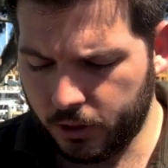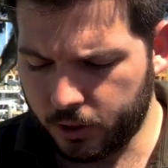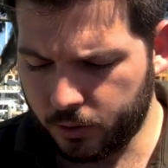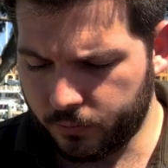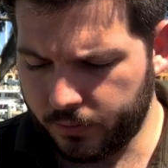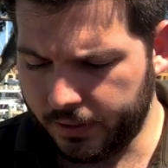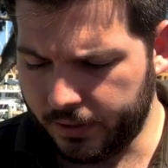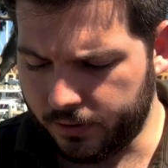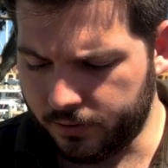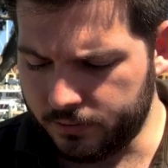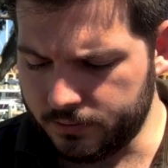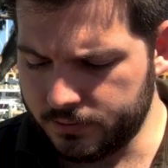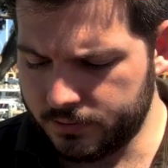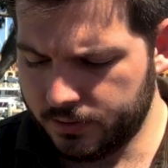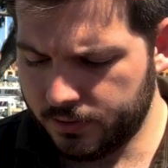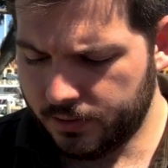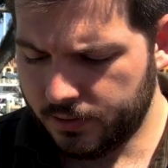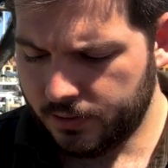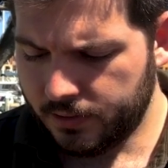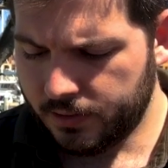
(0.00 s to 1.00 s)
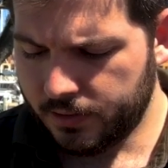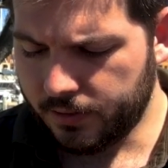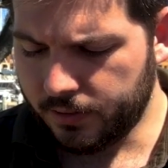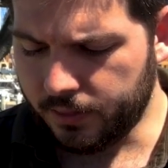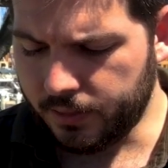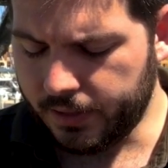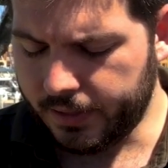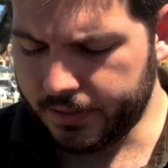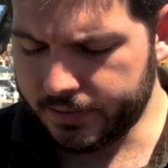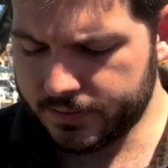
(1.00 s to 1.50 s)
walk around,
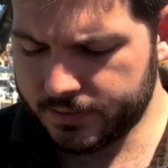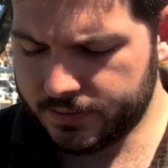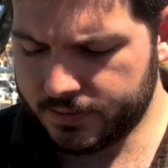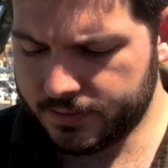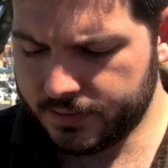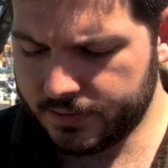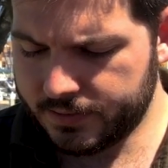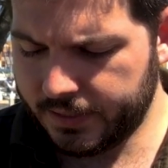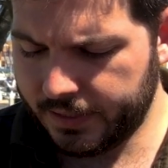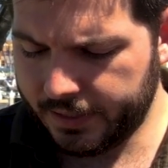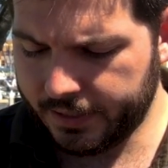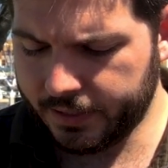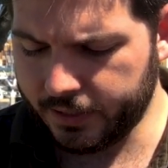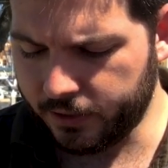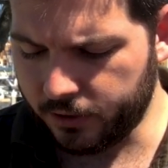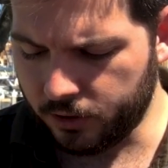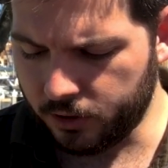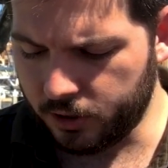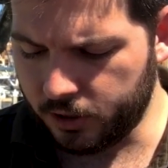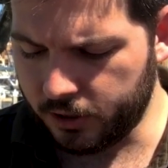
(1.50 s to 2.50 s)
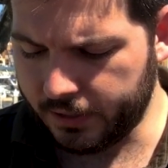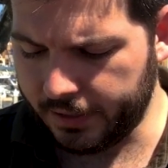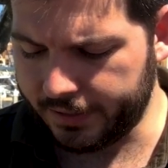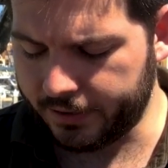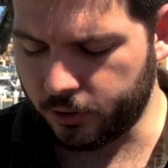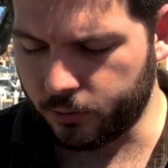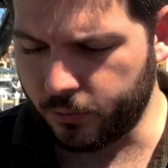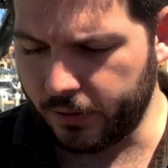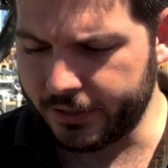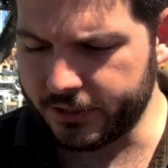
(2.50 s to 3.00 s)
let's take a look at
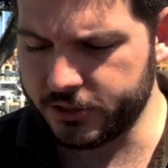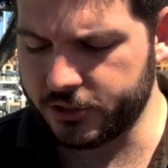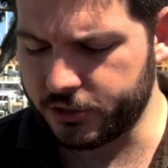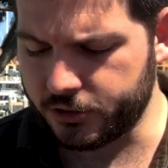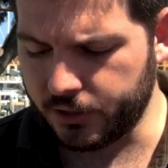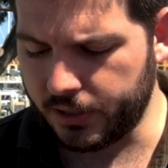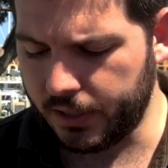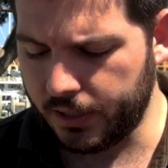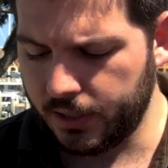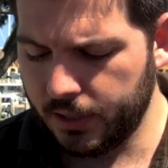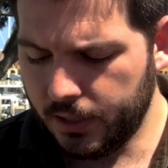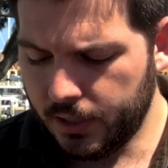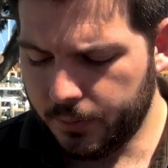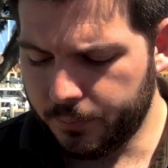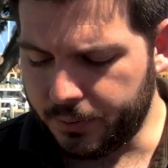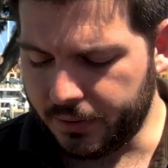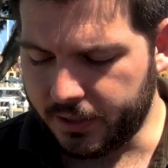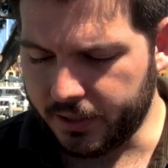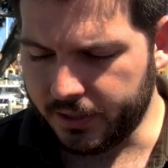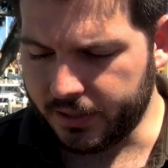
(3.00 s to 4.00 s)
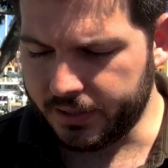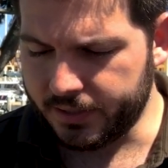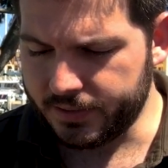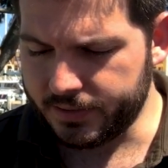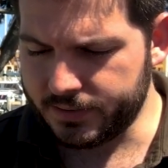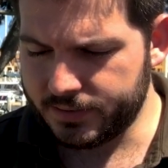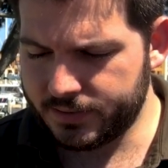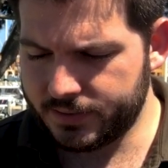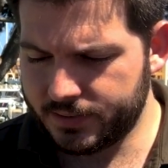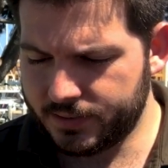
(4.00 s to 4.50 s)
the registry
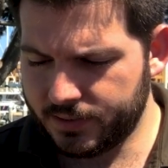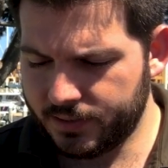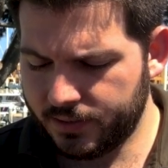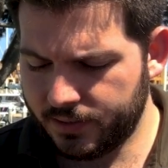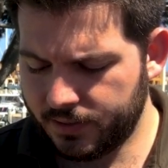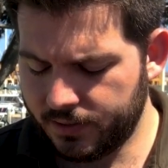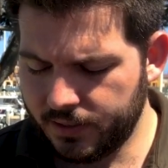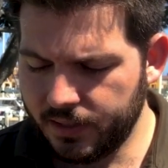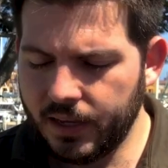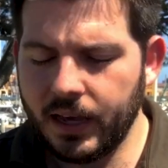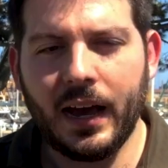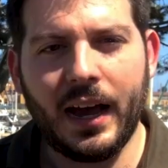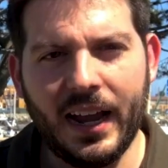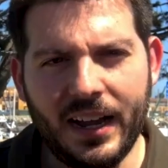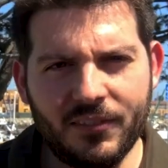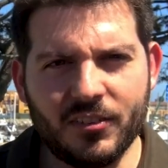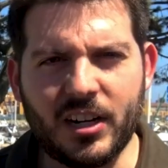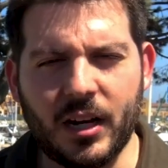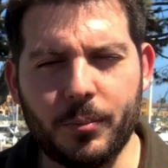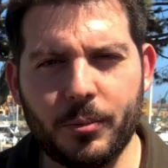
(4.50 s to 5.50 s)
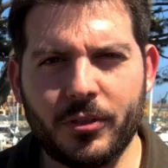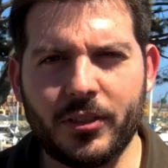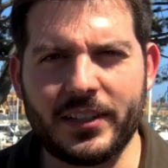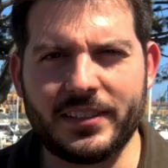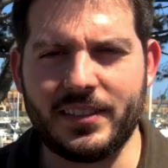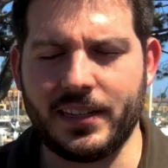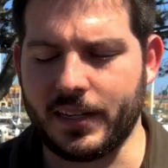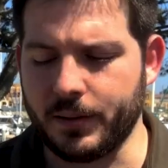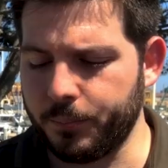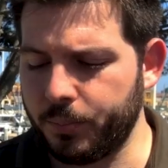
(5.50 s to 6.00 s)
because I have a couple
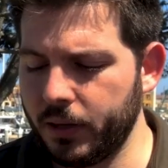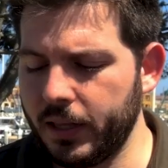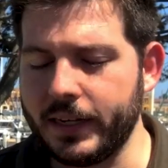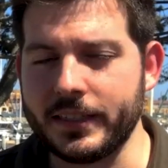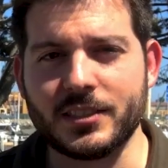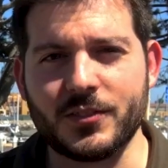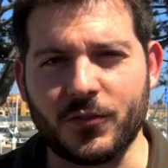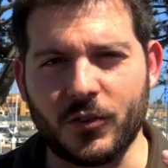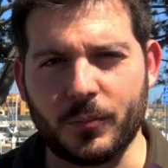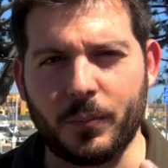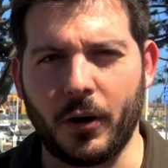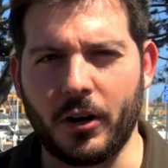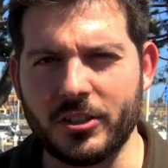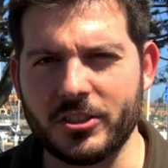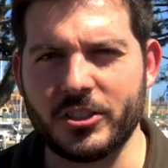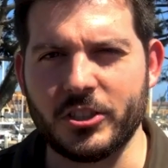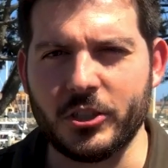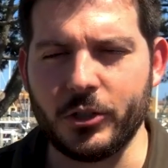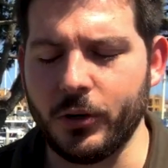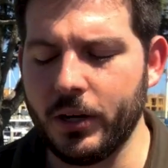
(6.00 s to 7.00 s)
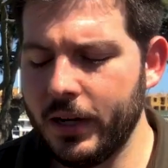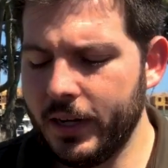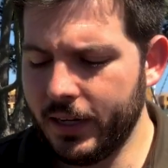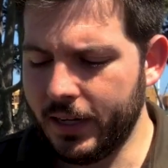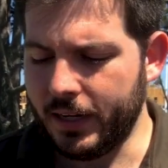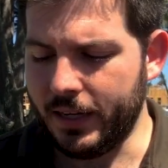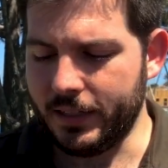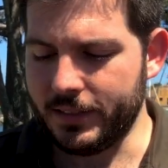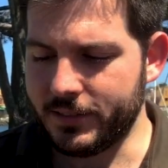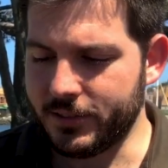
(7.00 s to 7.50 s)
things I can place for part two.
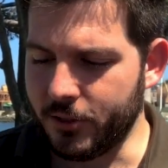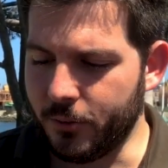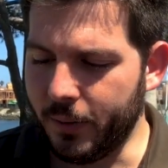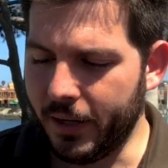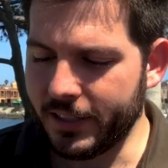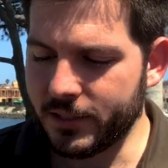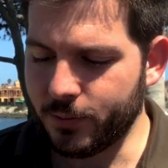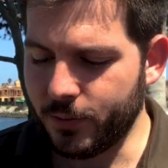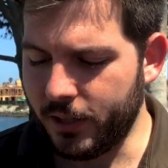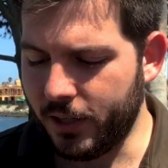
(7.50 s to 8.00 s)
Uh, so might as